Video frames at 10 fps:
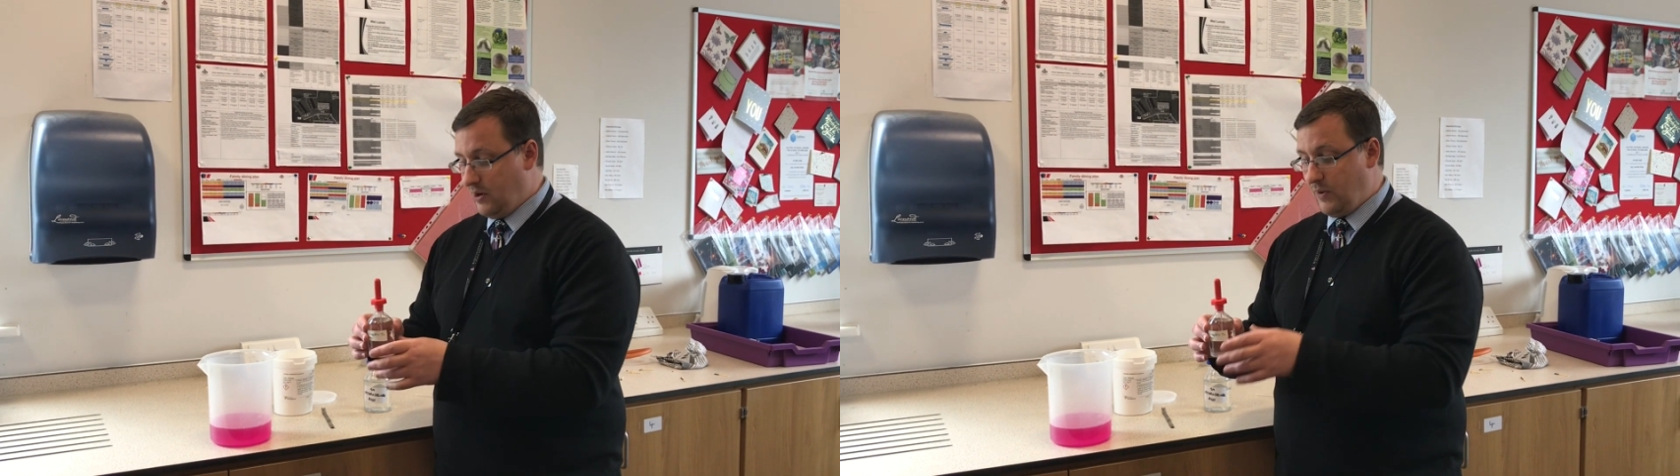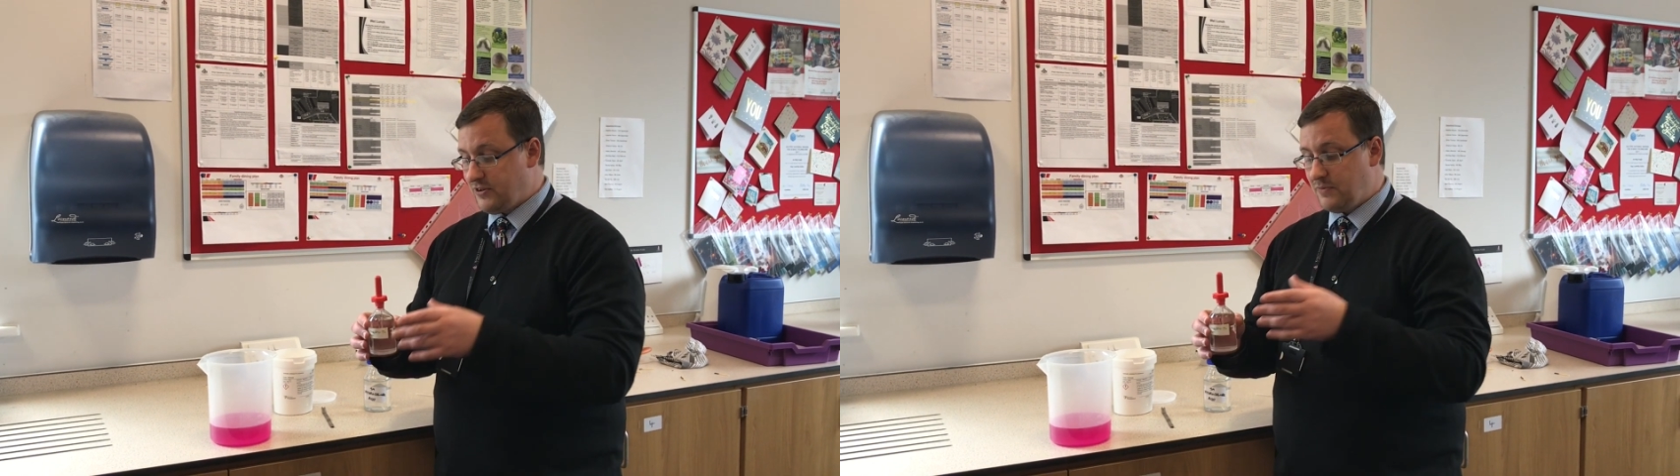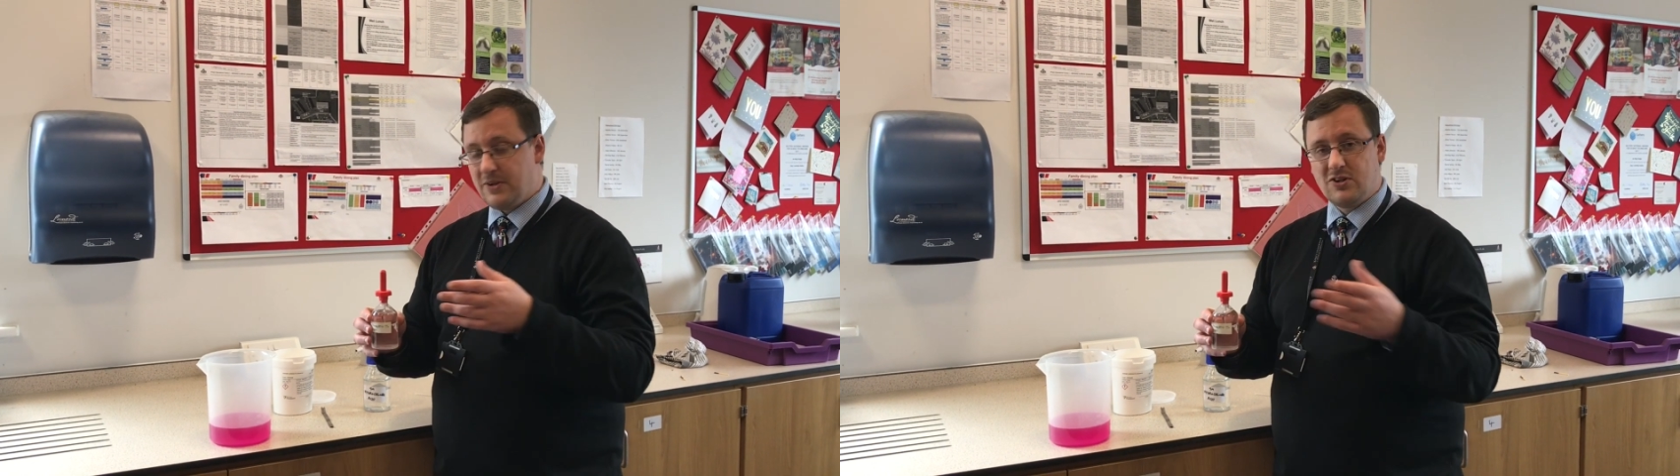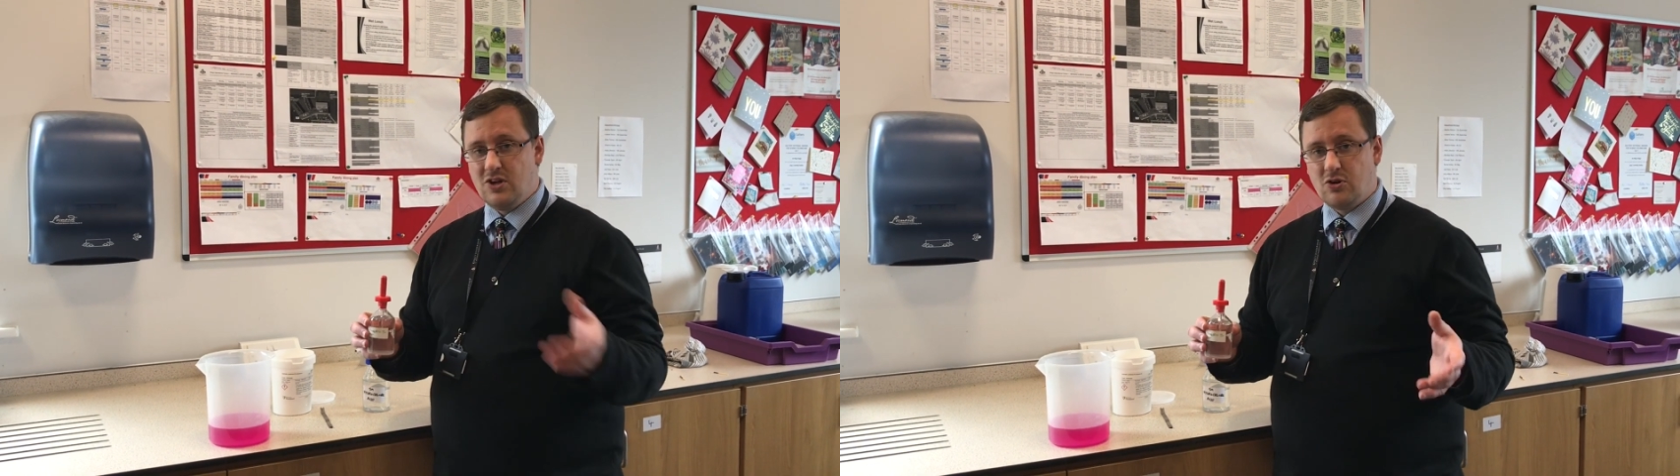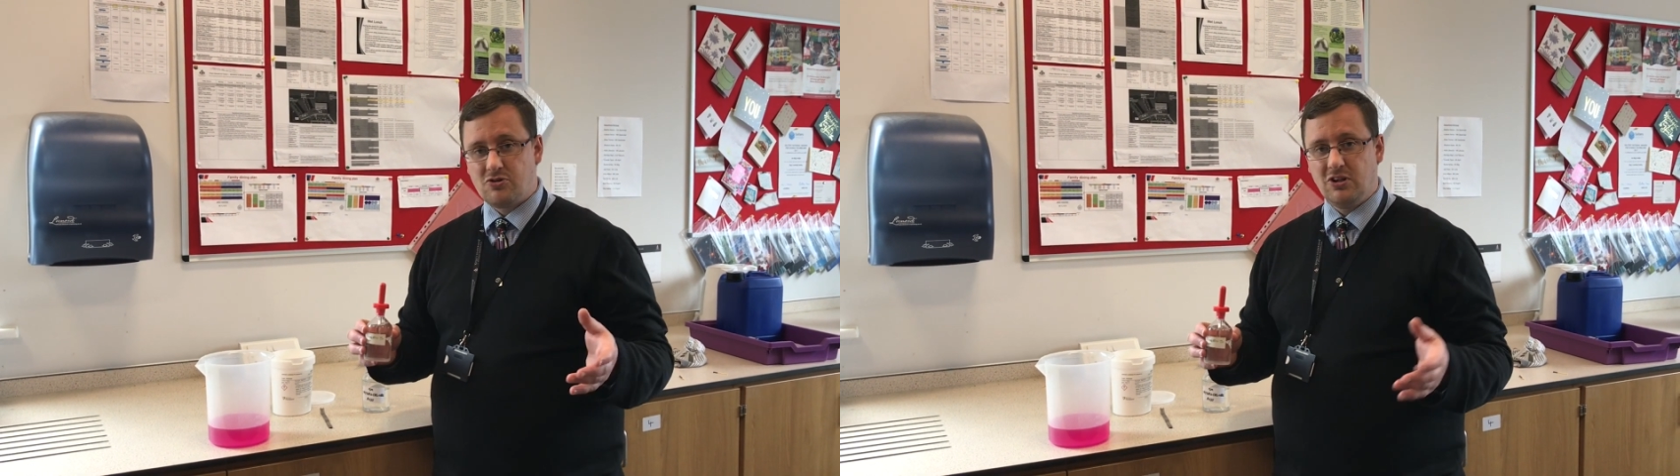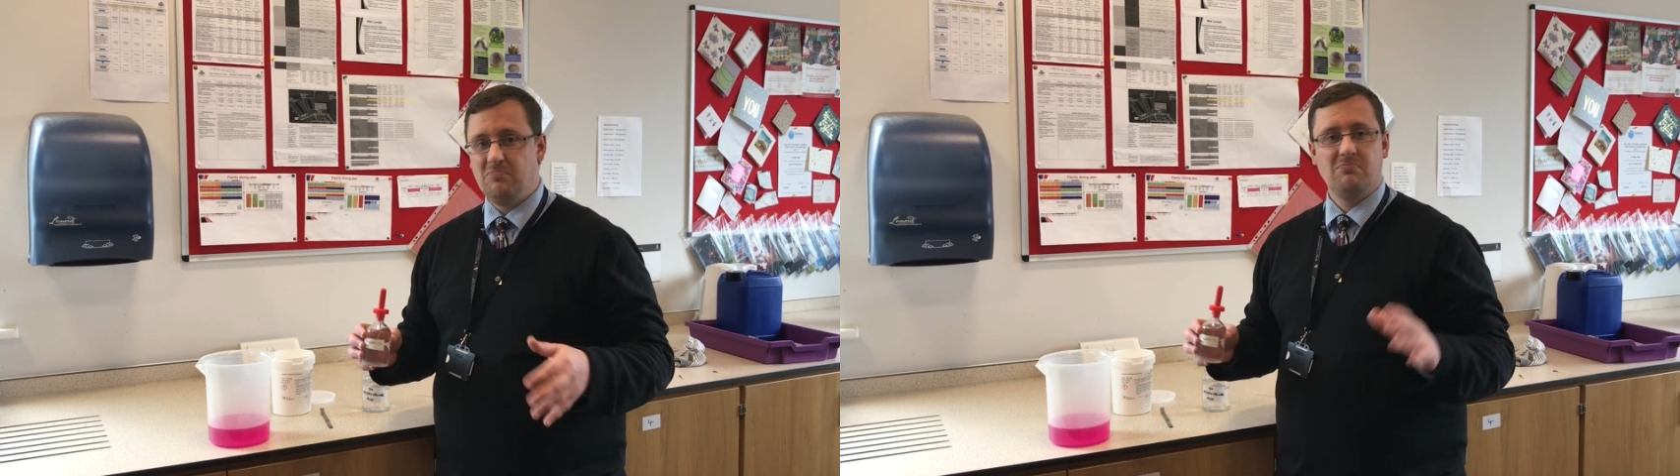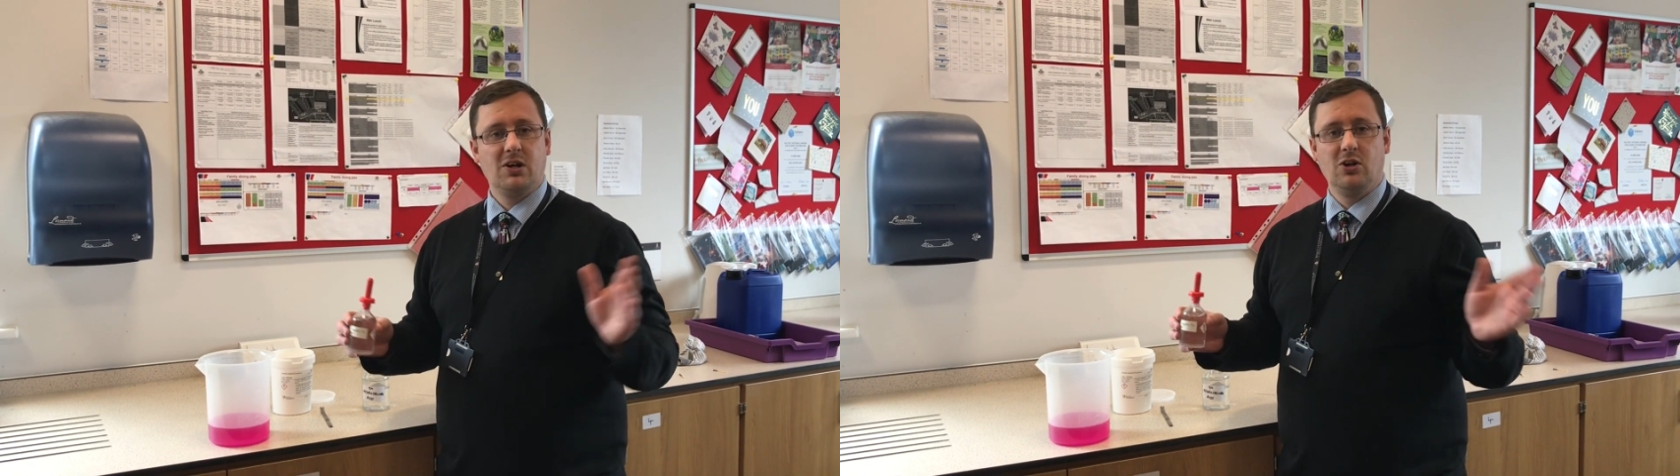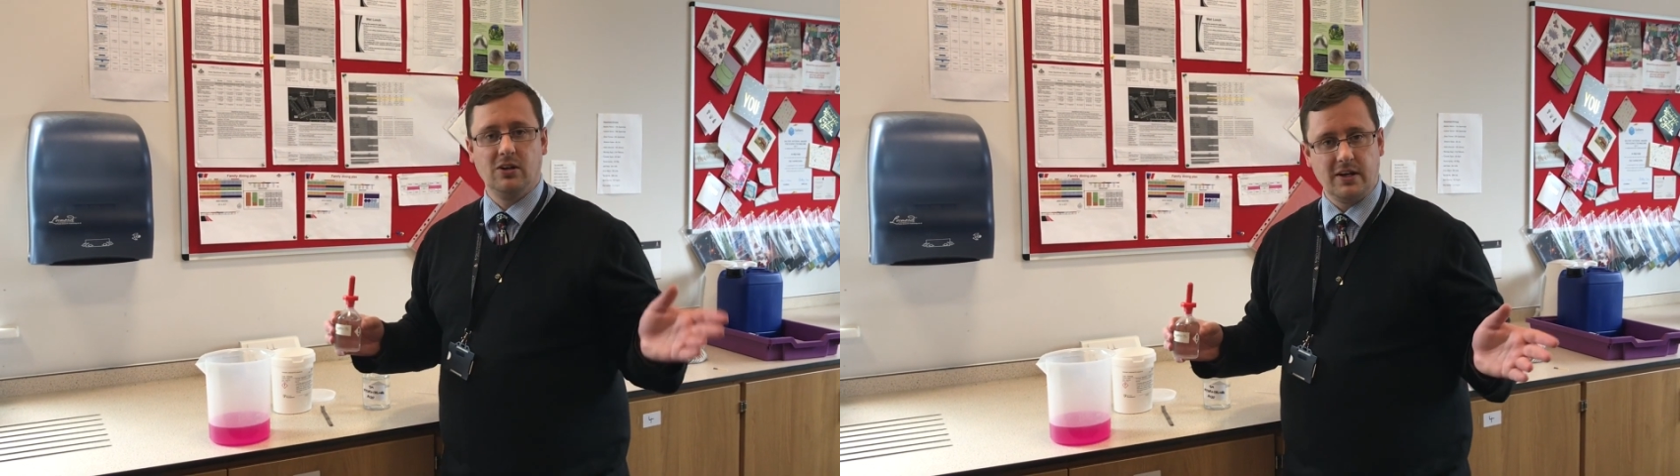When something's neutral,
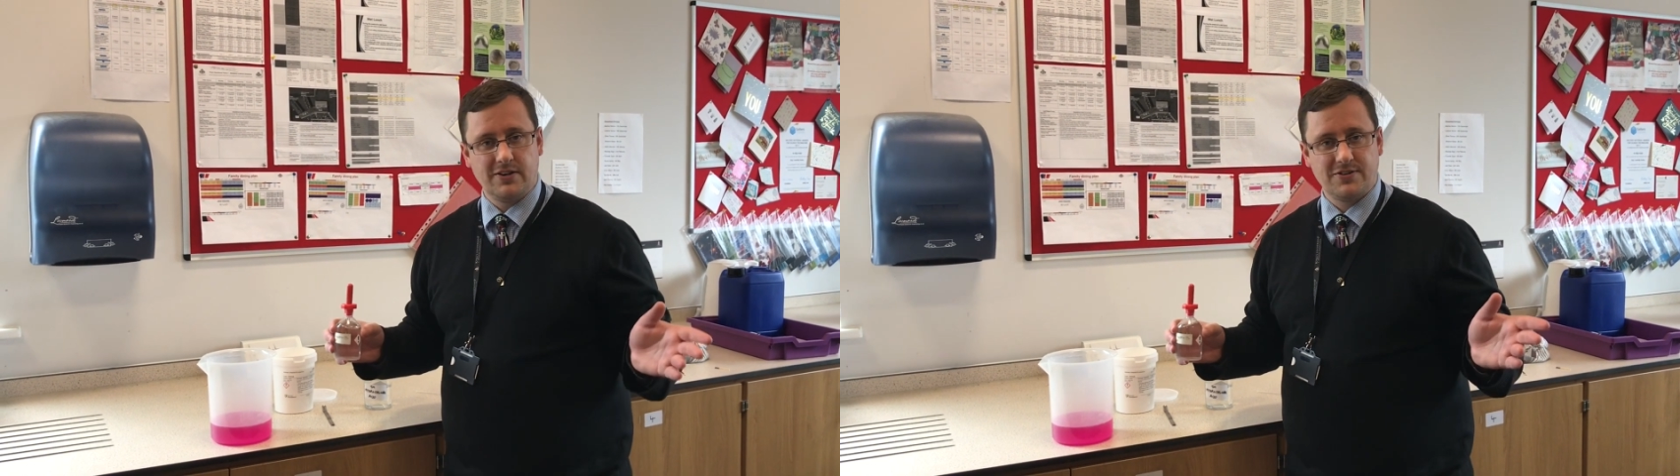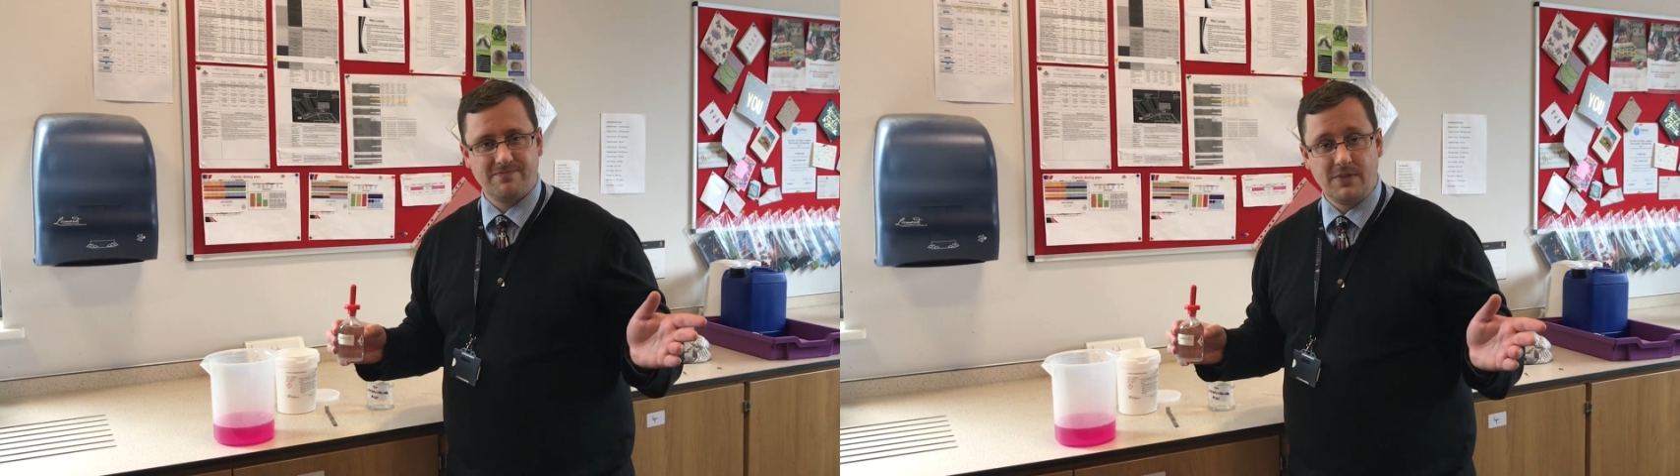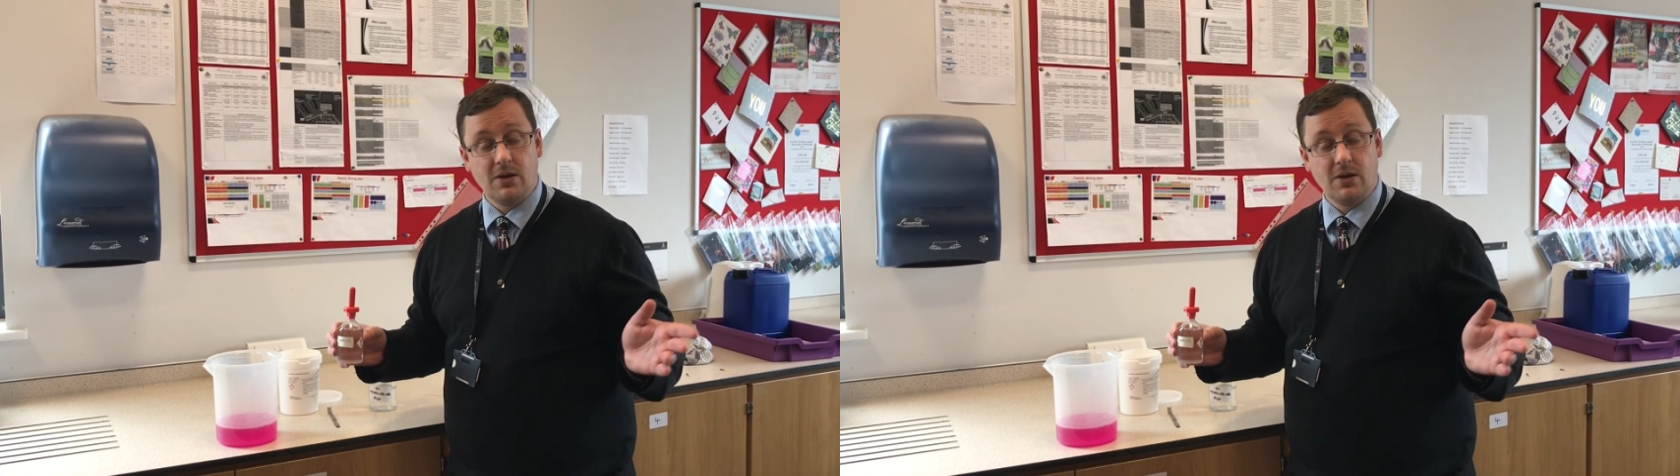colourless.